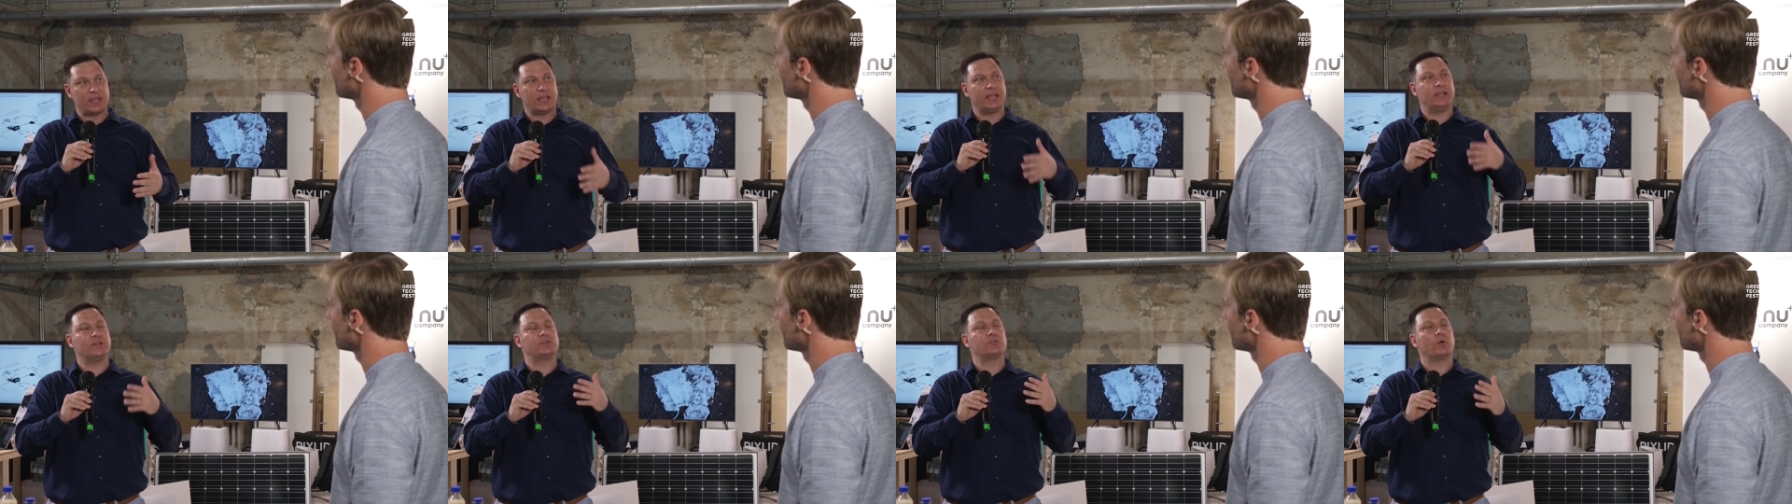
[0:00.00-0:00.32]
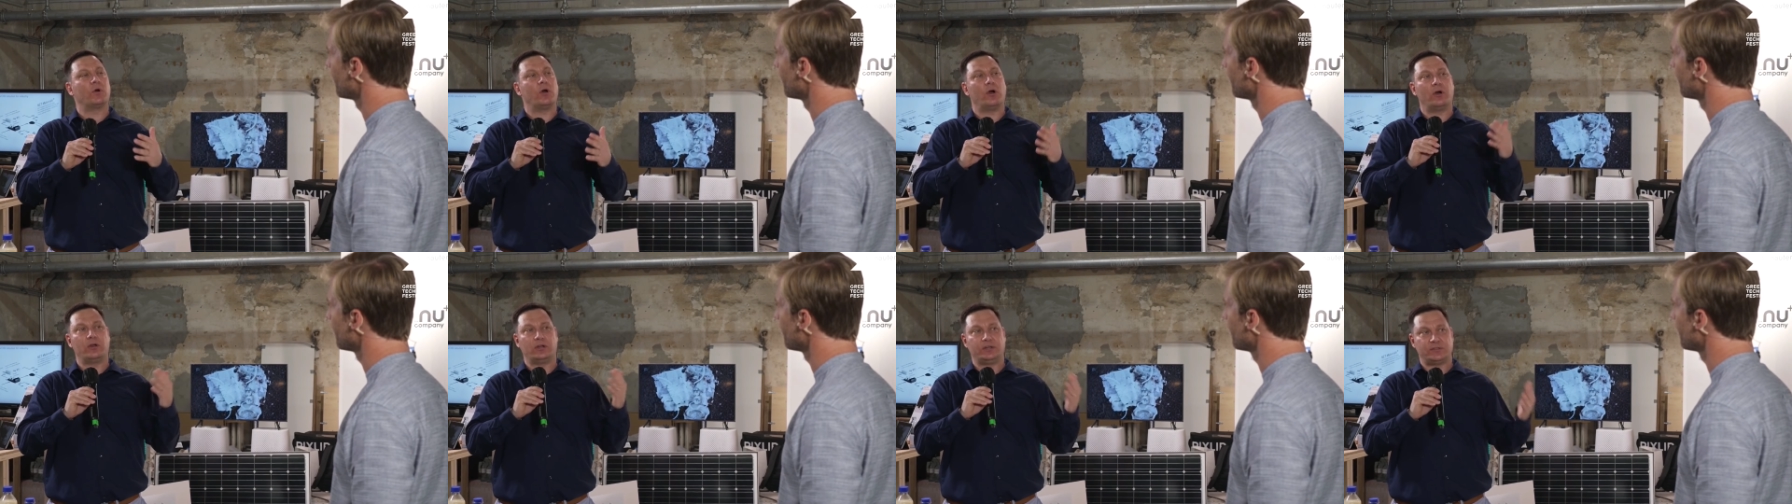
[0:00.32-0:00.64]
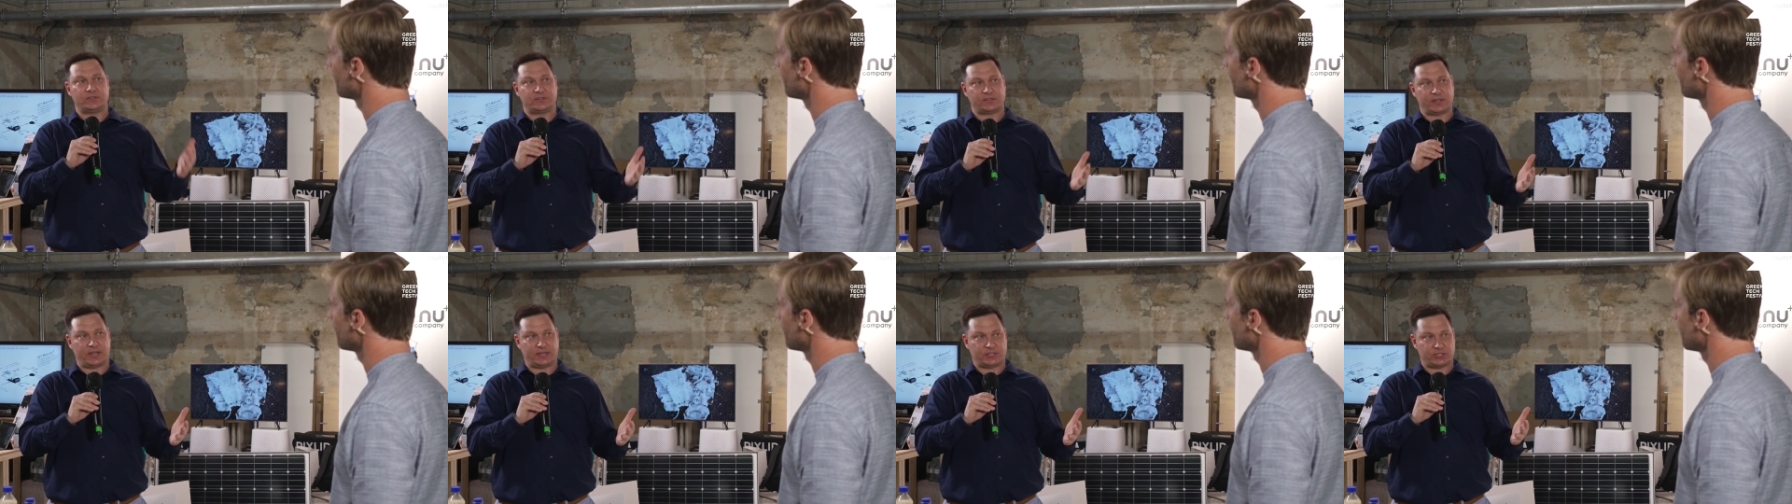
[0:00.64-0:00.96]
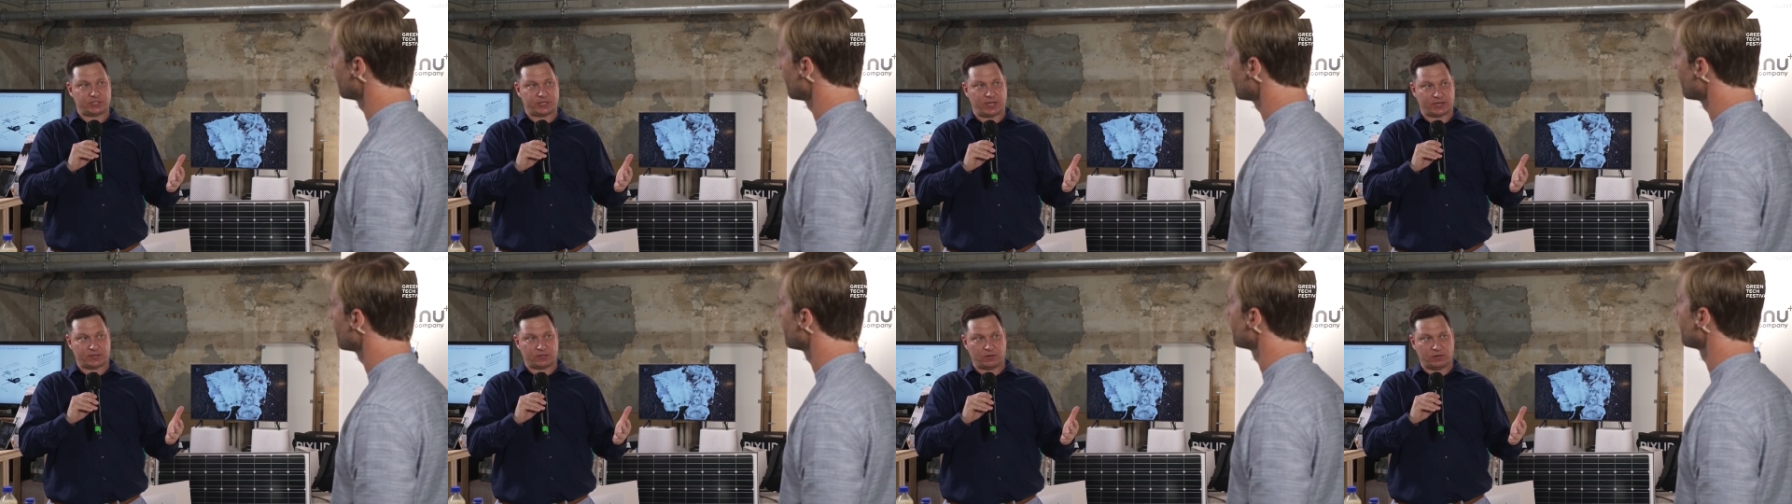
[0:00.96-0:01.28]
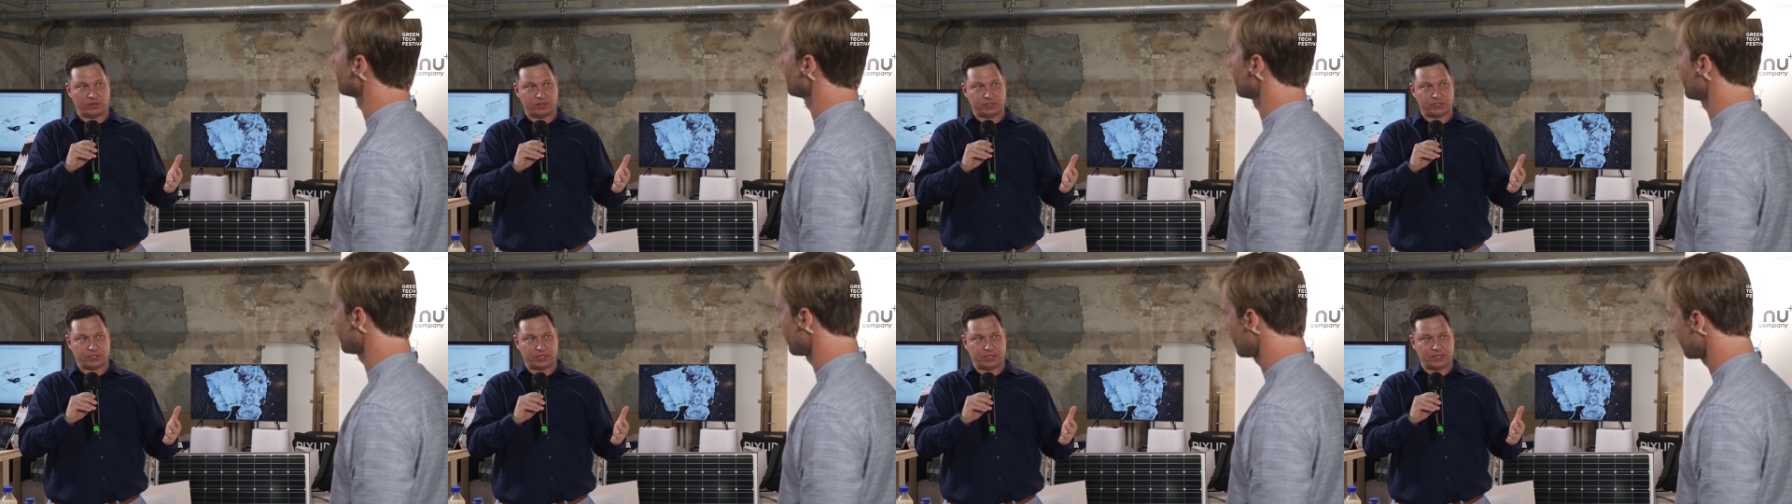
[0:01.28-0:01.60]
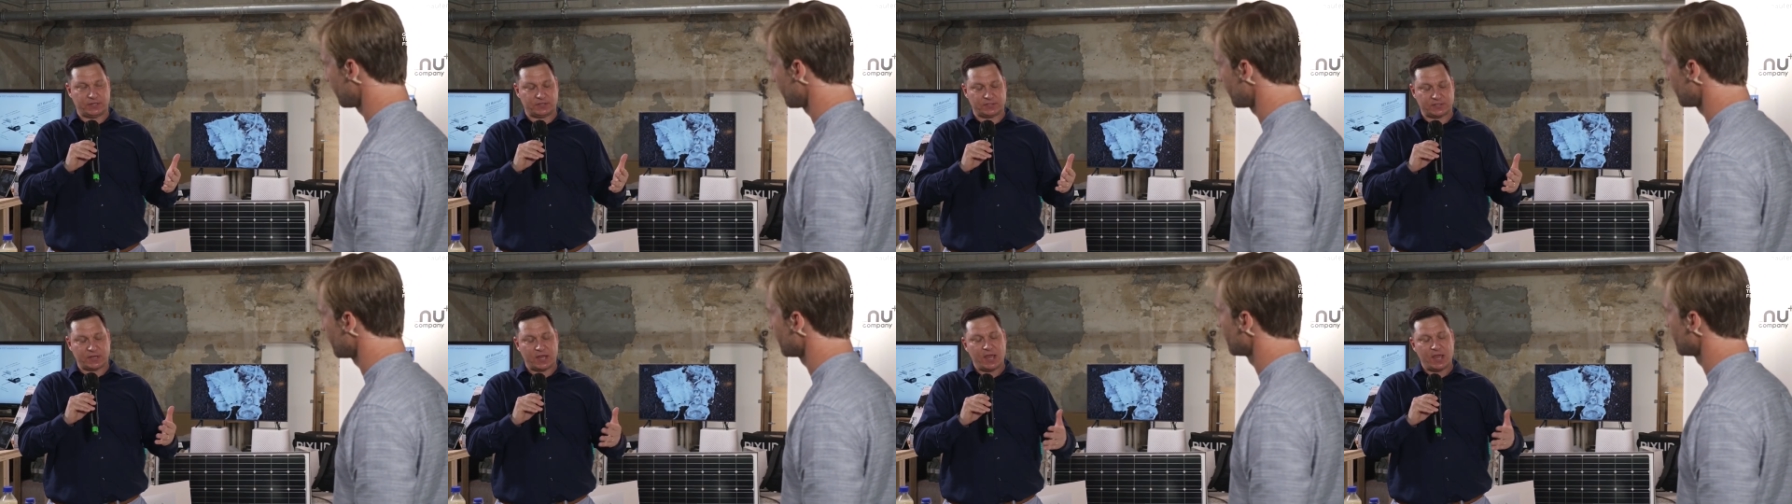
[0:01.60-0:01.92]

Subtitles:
into early stage technologies